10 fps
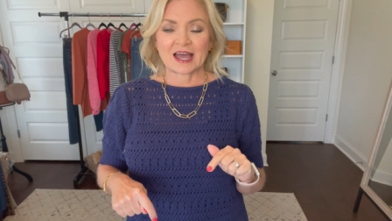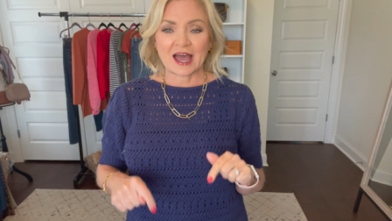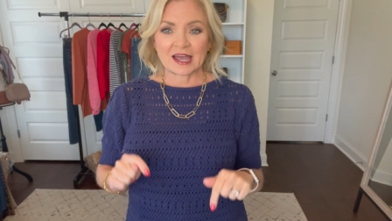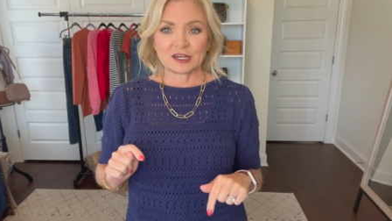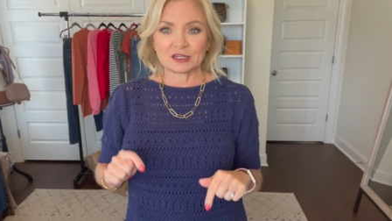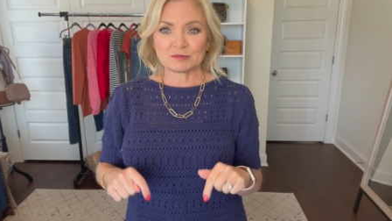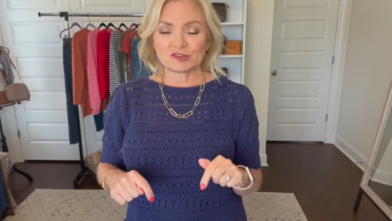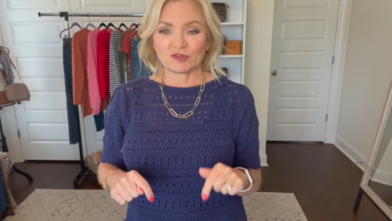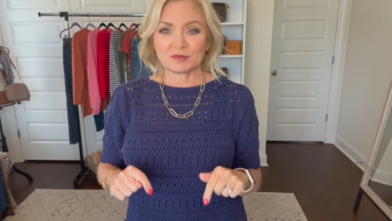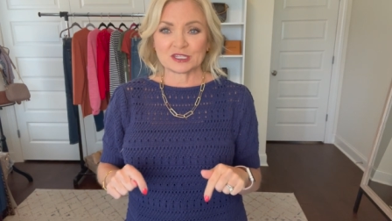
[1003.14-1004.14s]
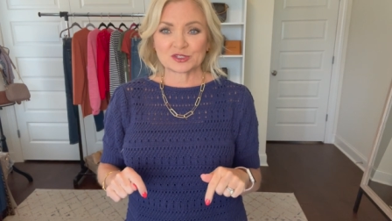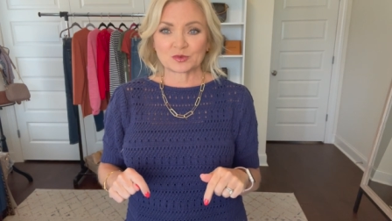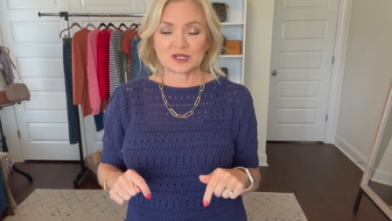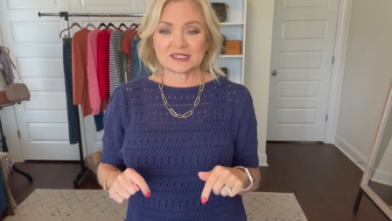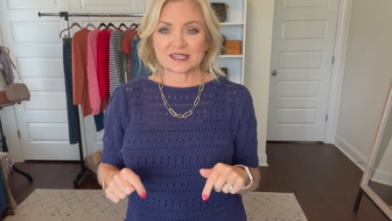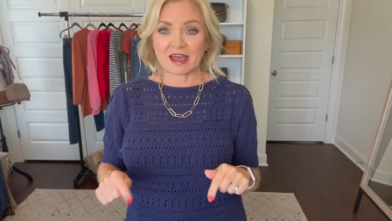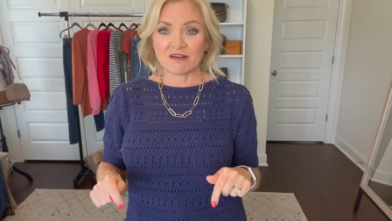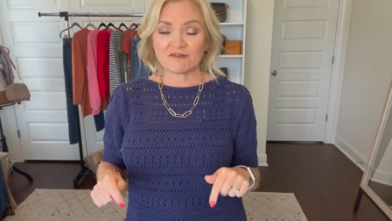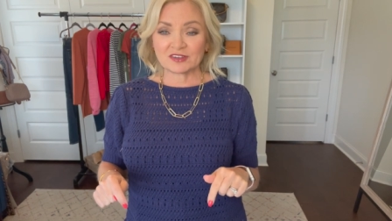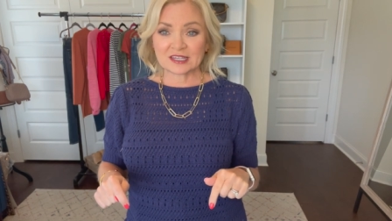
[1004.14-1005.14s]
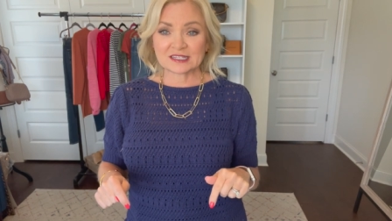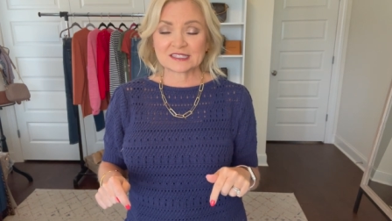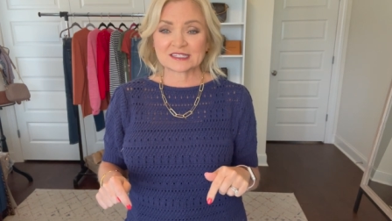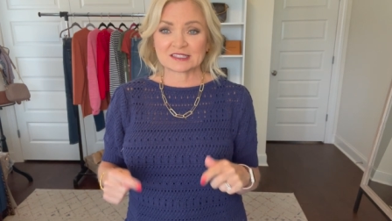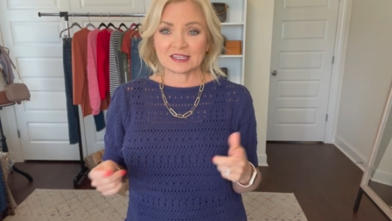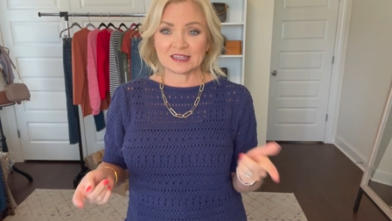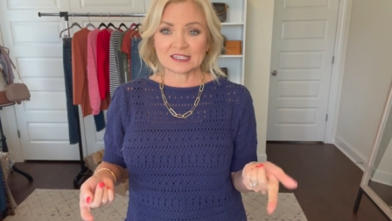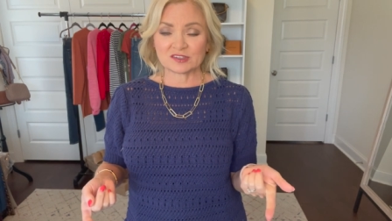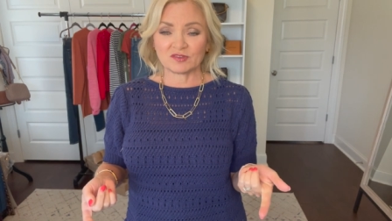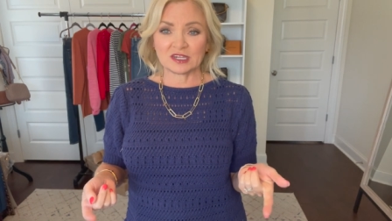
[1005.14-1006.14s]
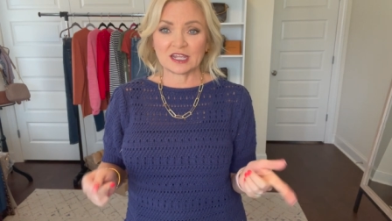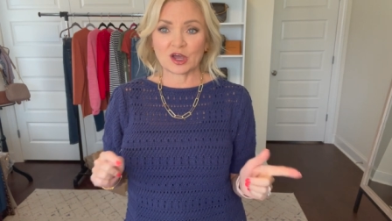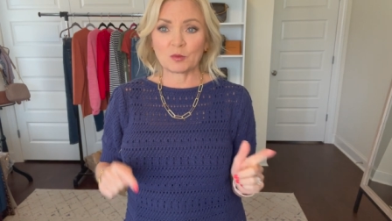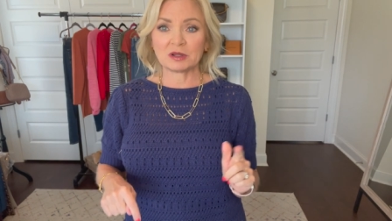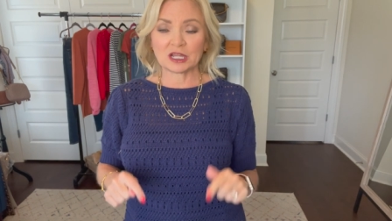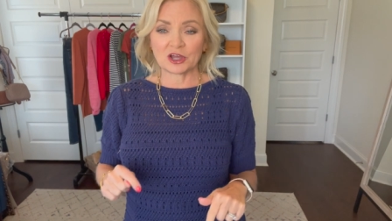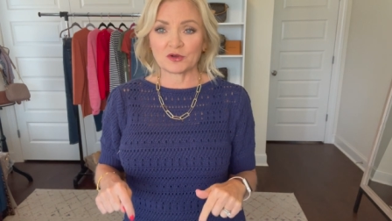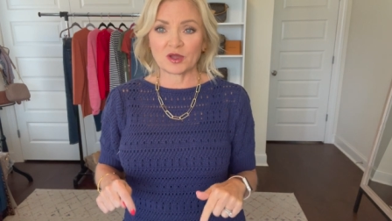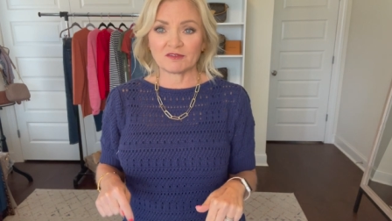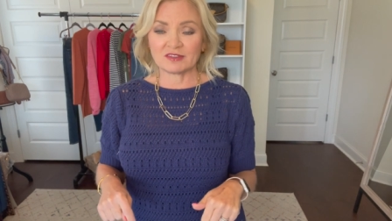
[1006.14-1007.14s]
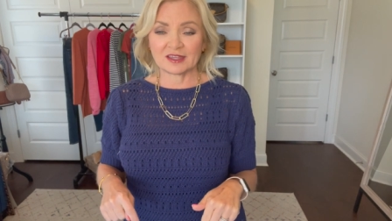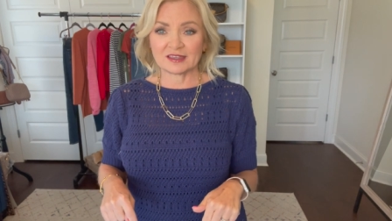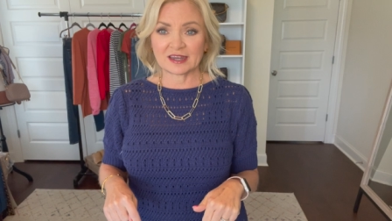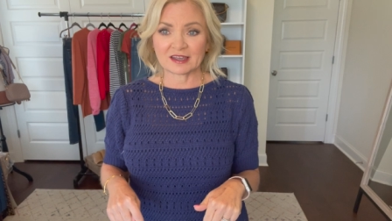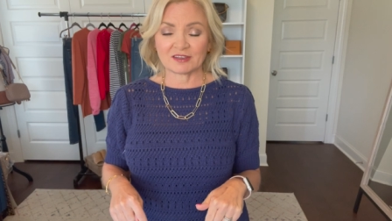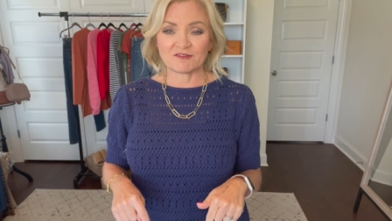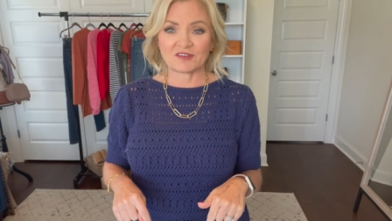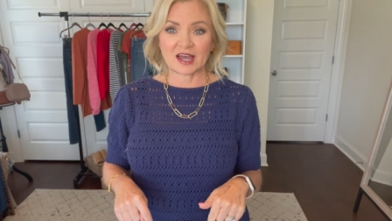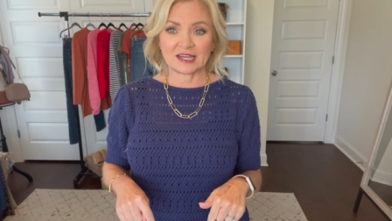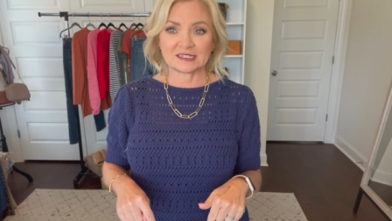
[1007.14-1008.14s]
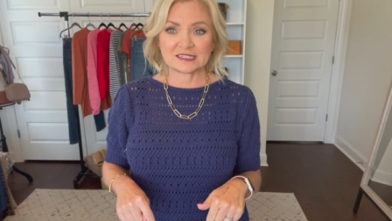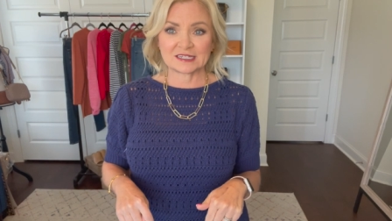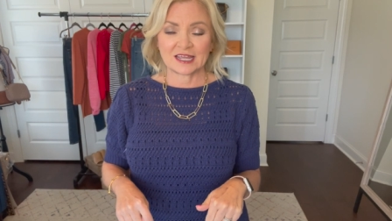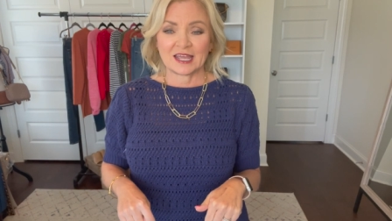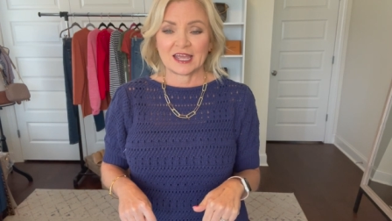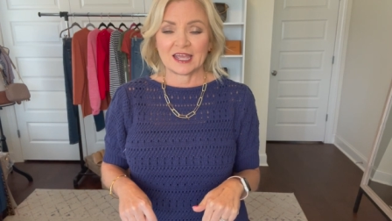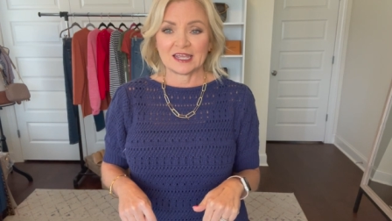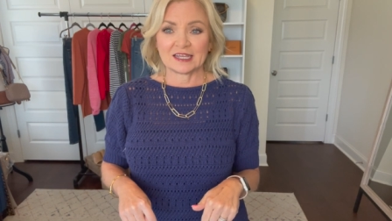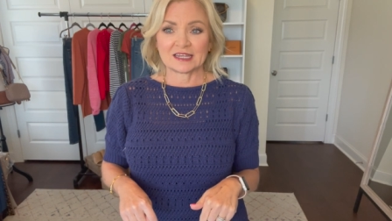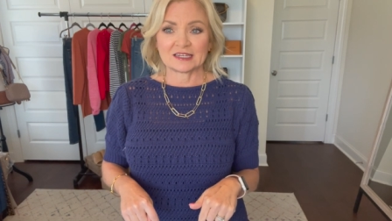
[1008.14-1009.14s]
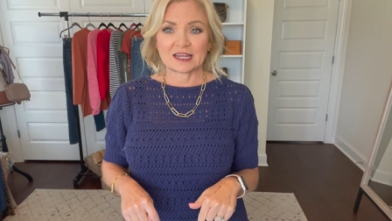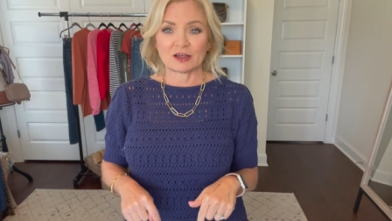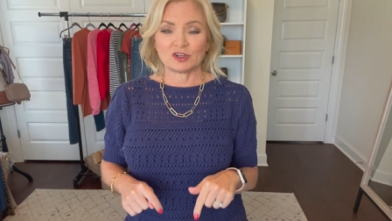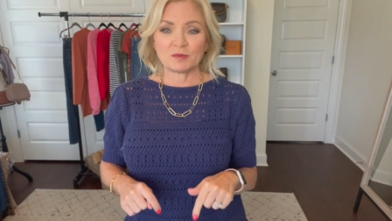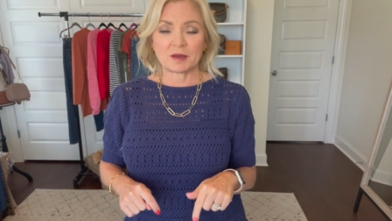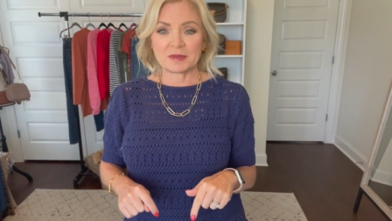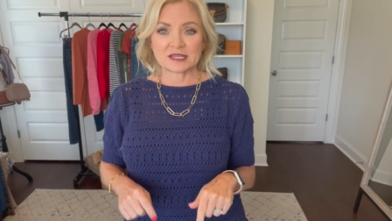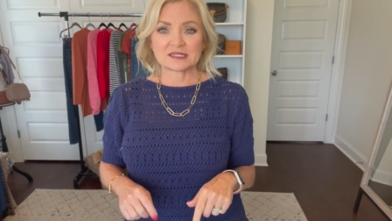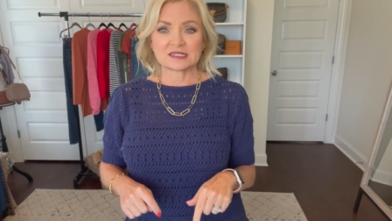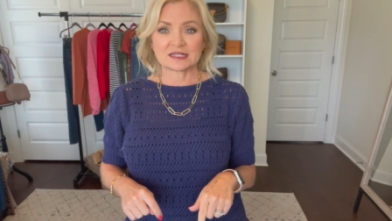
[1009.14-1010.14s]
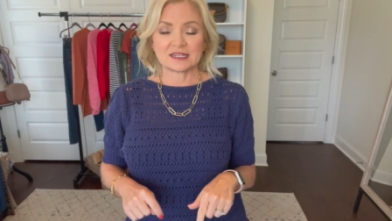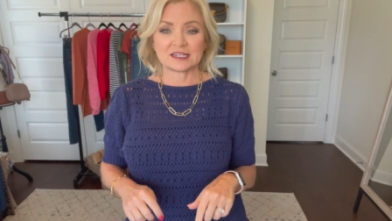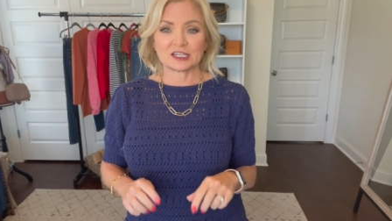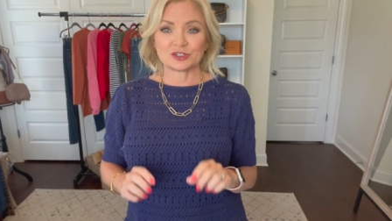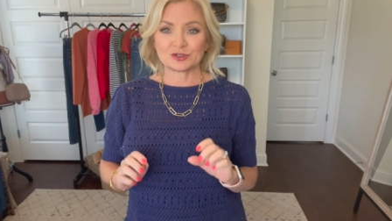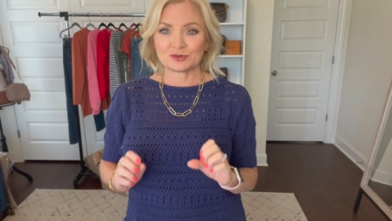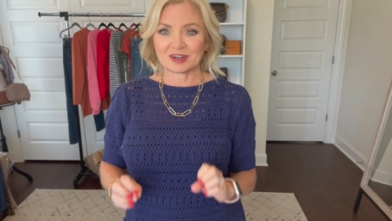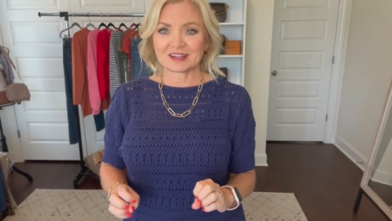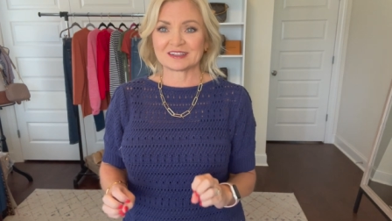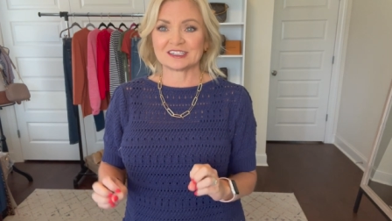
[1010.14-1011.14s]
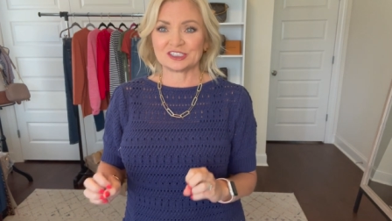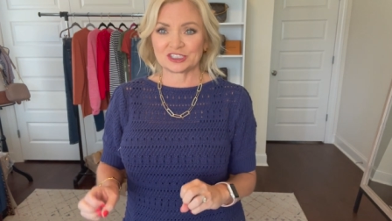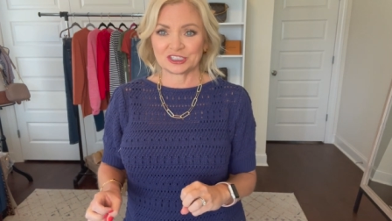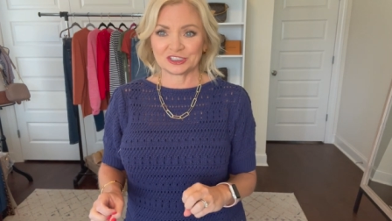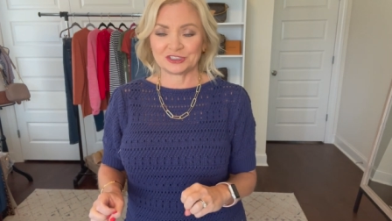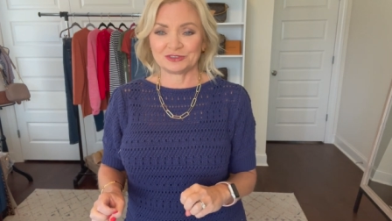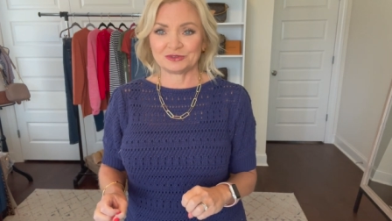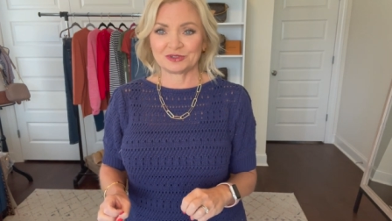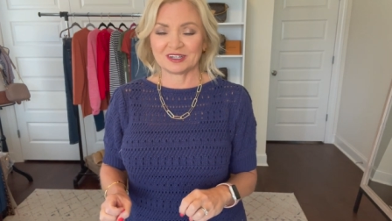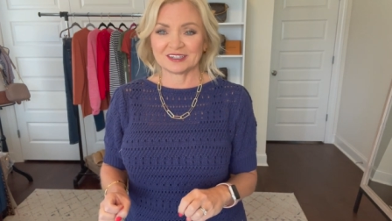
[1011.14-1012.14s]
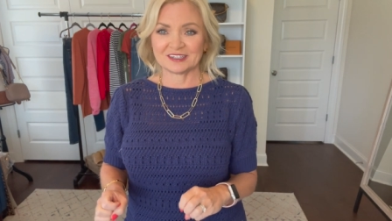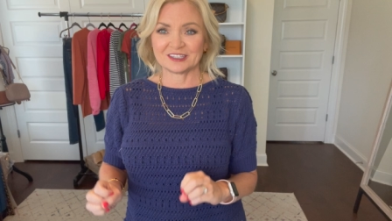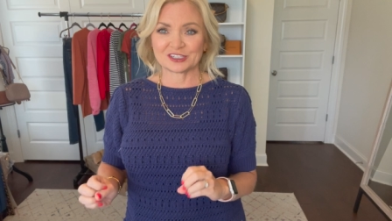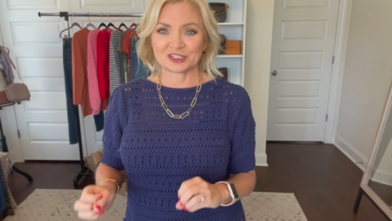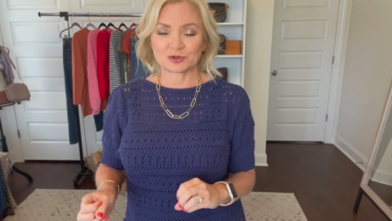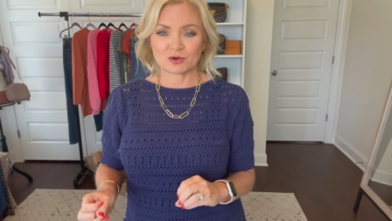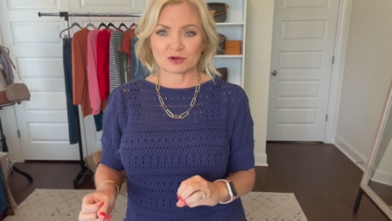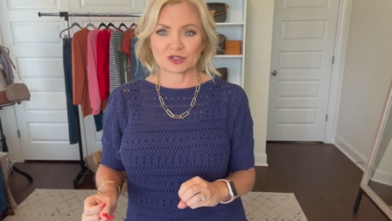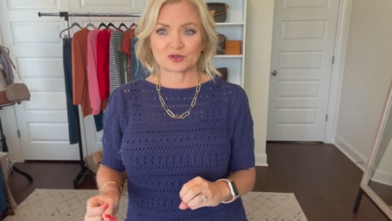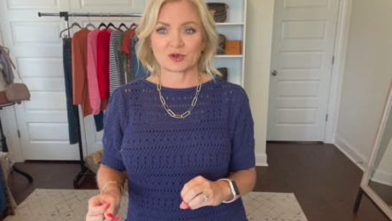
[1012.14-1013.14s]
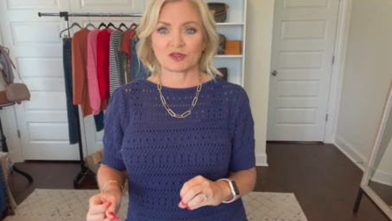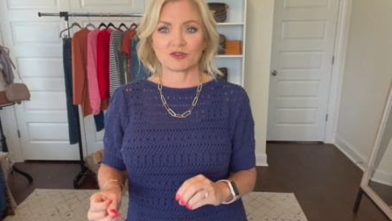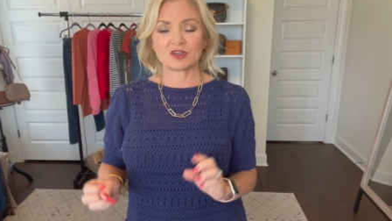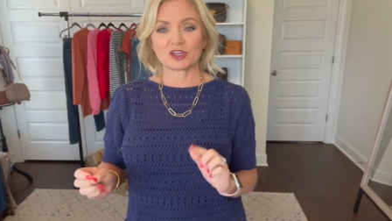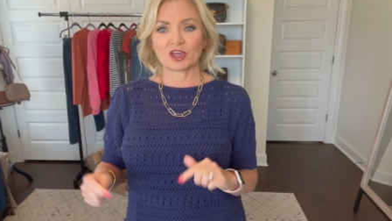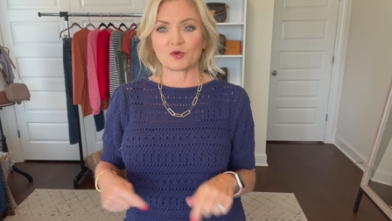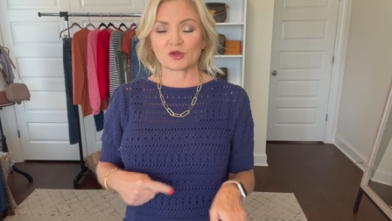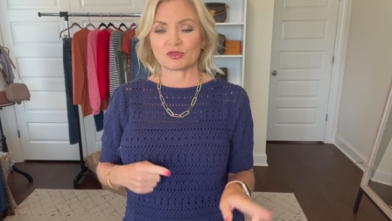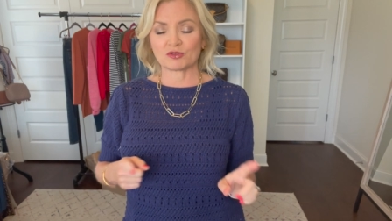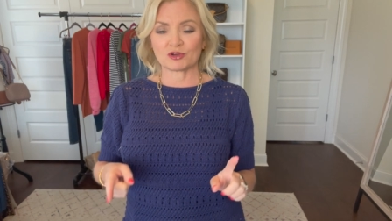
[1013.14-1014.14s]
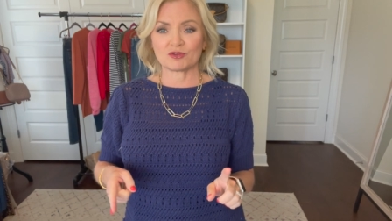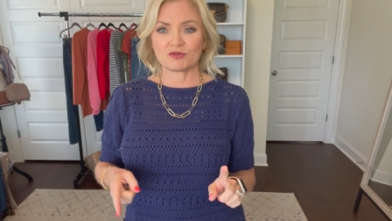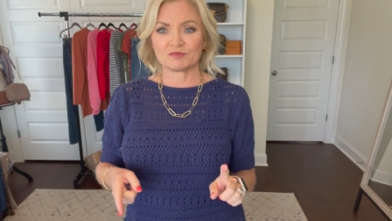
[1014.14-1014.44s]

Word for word: items from this week's outfits in this video below, everything that I can find. And I'll do my best to link it directly to uh, the source rather than going through